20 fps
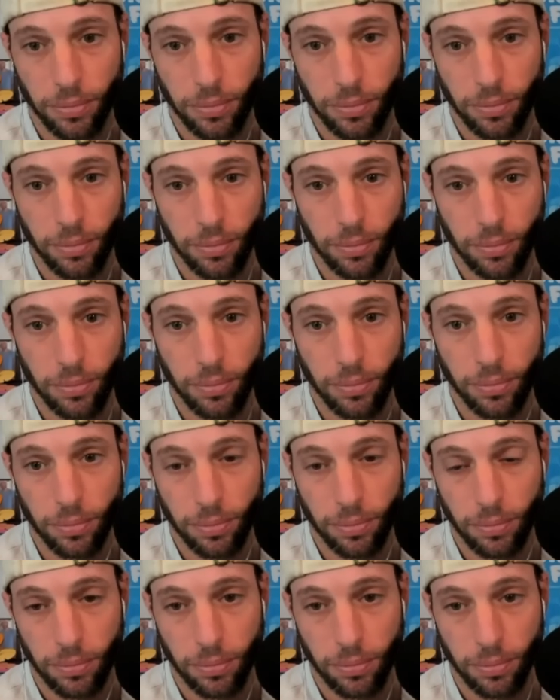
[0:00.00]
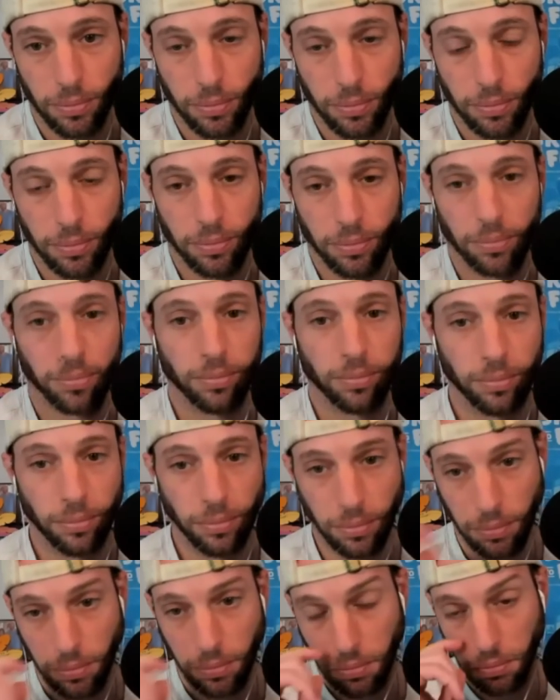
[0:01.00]

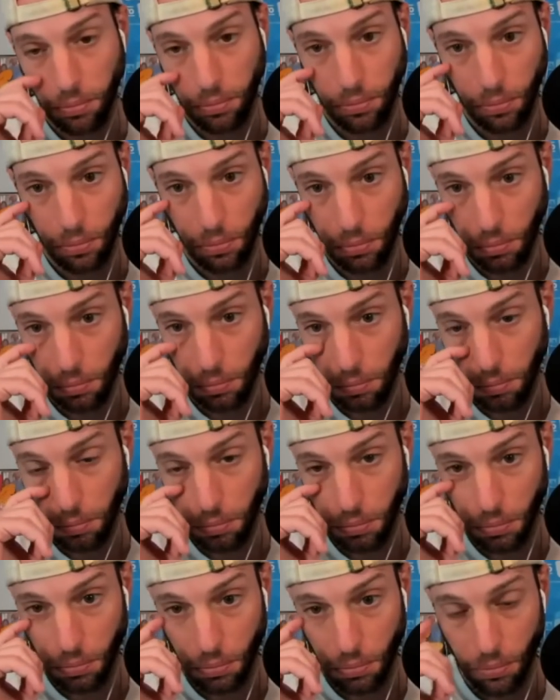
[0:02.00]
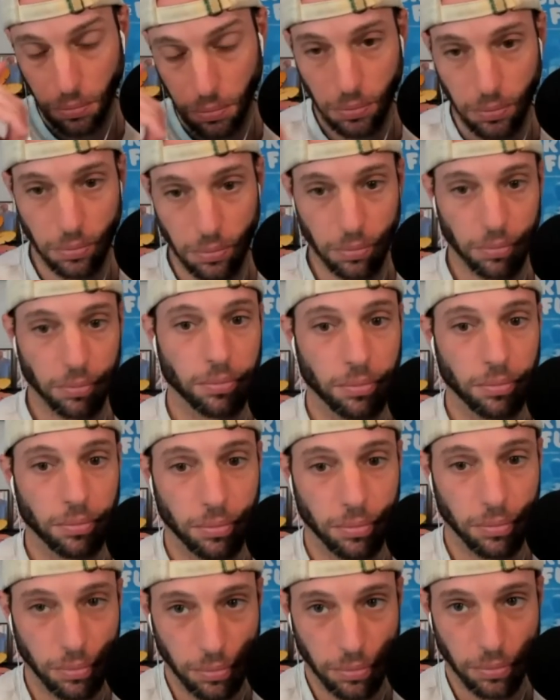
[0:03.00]

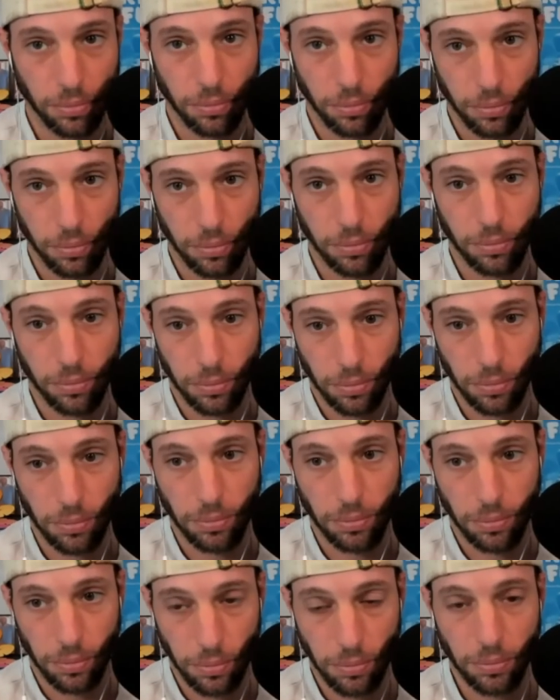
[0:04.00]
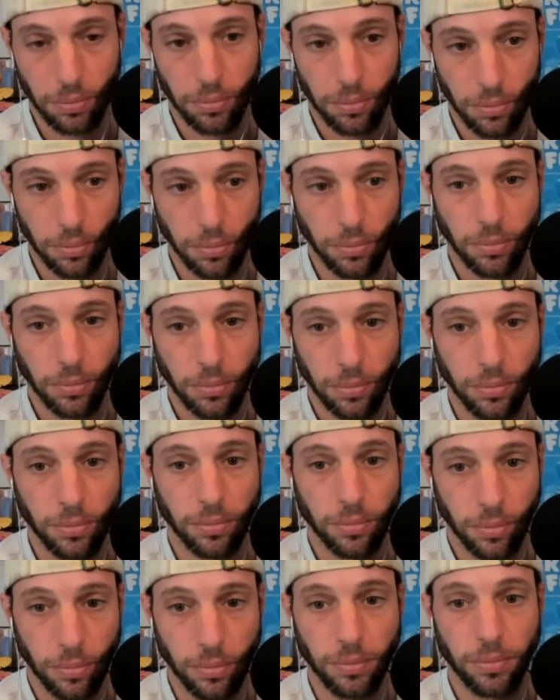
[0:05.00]

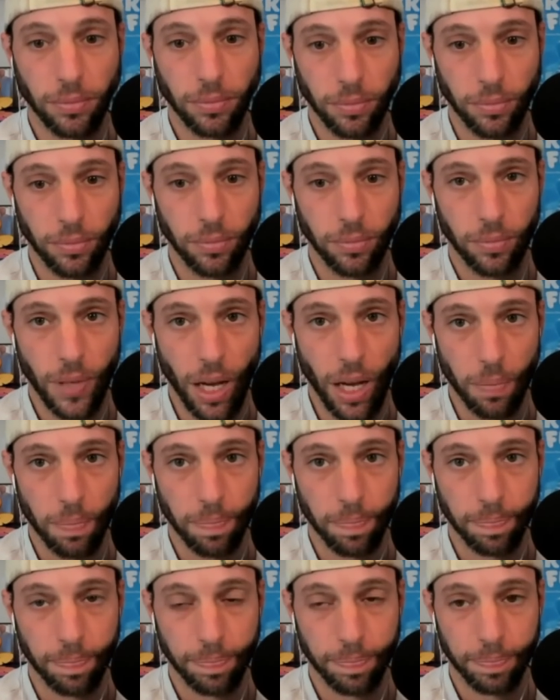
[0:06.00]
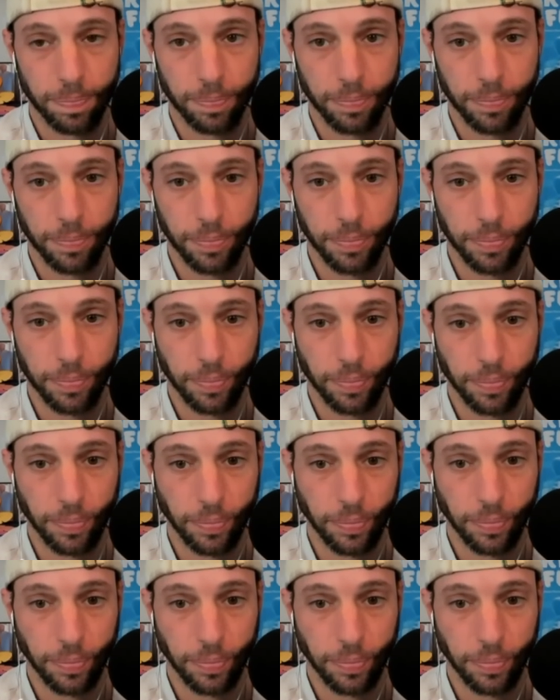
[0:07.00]
[no speech]